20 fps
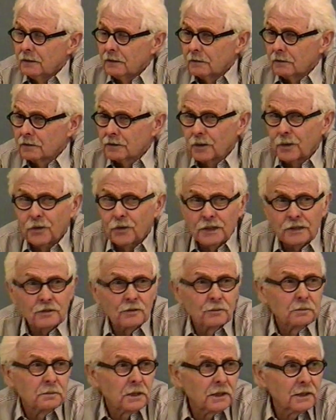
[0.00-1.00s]
It was a
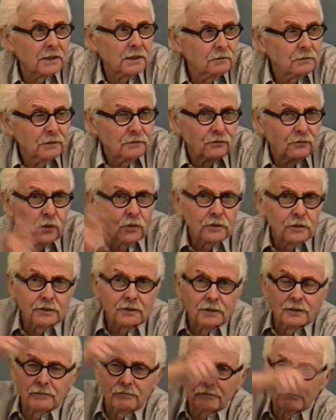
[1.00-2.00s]
thistle buggy. We folded
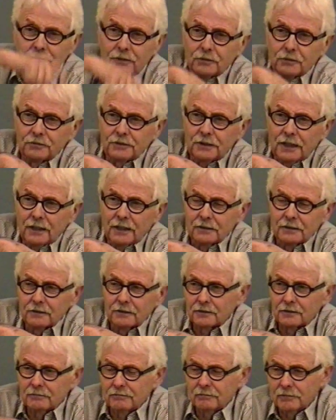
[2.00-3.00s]
the roof down.
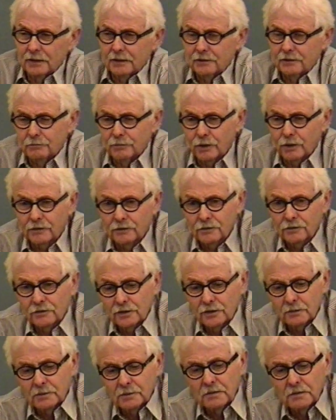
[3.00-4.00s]
There's my brother
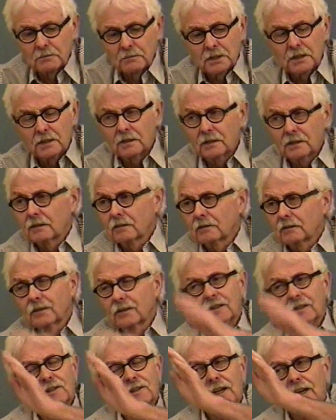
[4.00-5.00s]
Jim and me. I don't
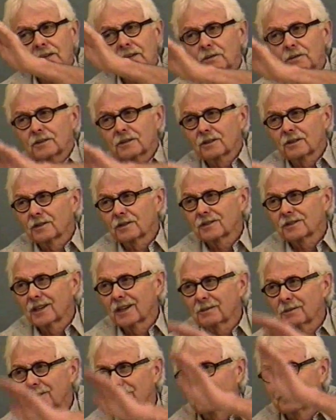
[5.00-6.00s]
think Jack was there this
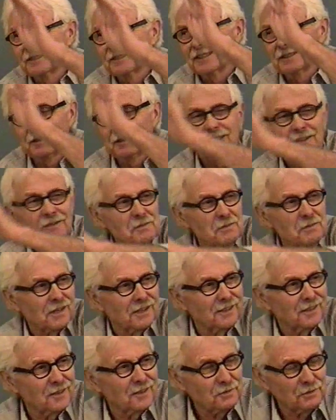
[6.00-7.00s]
time. I'm going to leave him out
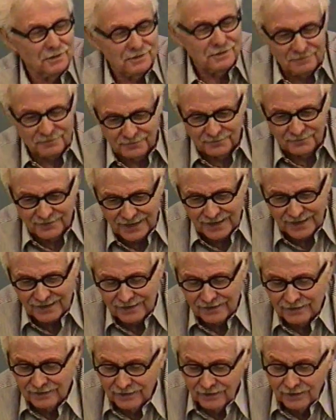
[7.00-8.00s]
of this one.
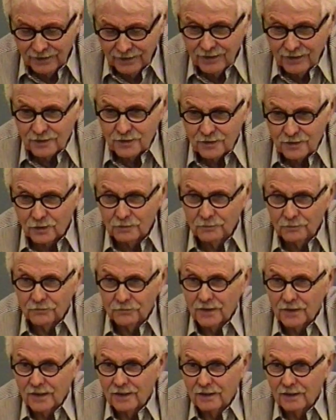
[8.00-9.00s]
So
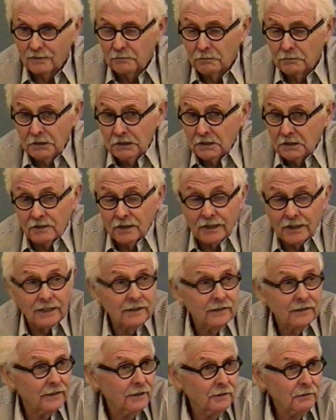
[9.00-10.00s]
we didn't think
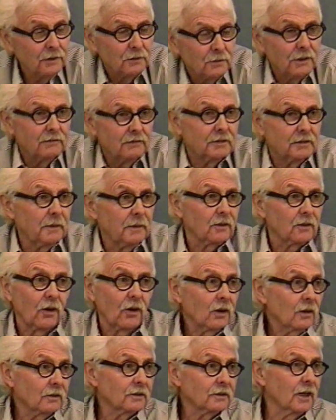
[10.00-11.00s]
anything of it. We spent
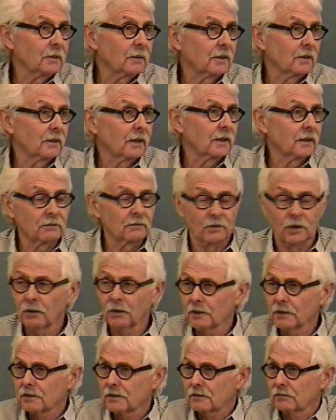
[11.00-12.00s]
all our time at the lake. We're
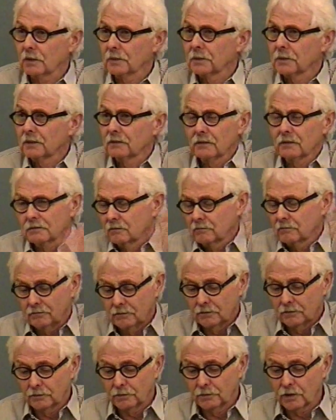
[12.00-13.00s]
always swimming.
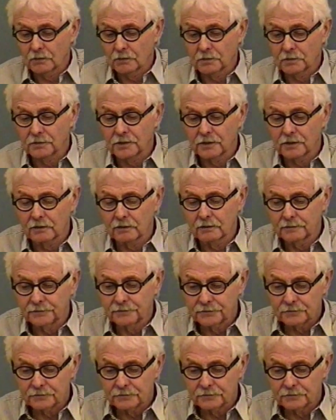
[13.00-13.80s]
No problem there.